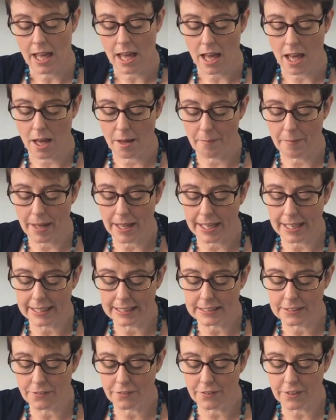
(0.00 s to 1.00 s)
and
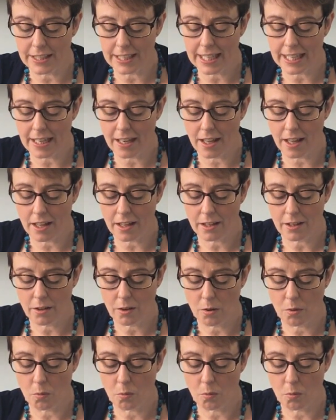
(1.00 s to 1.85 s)
it's vanilla